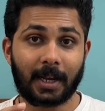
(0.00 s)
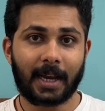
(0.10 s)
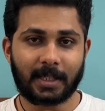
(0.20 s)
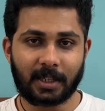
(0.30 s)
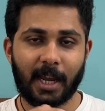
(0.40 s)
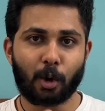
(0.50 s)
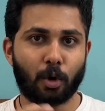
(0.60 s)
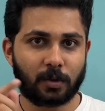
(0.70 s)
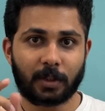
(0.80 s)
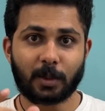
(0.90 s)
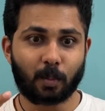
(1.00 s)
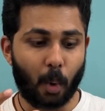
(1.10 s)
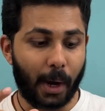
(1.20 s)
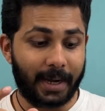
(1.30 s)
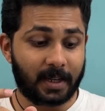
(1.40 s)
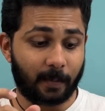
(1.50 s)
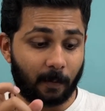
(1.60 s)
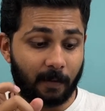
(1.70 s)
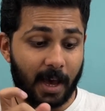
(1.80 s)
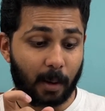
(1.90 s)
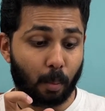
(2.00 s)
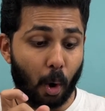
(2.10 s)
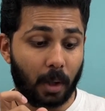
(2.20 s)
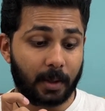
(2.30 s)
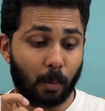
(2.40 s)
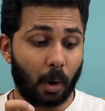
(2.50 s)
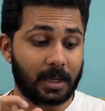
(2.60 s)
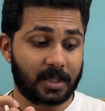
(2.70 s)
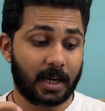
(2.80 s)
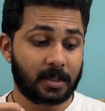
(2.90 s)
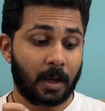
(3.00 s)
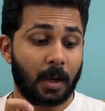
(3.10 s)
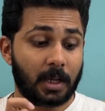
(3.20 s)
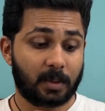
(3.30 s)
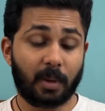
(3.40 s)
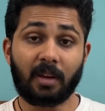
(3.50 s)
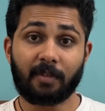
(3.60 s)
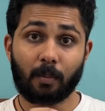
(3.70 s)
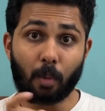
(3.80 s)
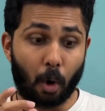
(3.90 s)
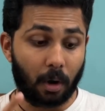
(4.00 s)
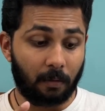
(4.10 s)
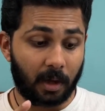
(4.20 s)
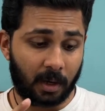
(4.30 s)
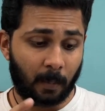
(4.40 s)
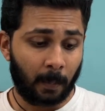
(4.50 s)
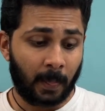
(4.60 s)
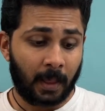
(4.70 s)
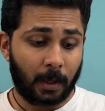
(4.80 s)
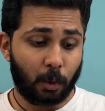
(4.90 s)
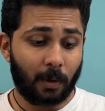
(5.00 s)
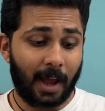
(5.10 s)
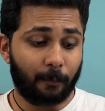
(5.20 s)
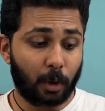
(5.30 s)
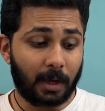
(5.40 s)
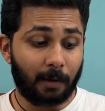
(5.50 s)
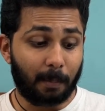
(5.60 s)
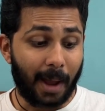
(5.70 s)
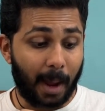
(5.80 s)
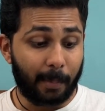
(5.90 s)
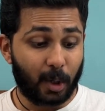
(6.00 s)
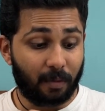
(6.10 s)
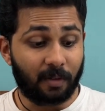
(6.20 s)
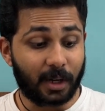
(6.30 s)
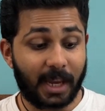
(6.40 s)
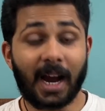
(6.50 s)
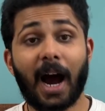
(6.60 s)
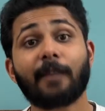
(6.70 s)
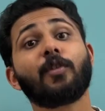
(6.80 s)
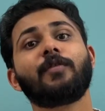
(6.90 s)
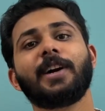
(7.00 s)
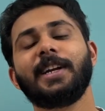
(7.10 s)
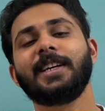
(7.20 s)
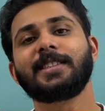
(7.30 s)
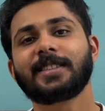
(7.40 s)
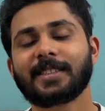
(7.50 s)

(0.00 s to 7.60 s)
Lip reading: Guys, take a notice of that point where the ball starts spinning from ball 1. You will have to develop habit of working hard for 5 days.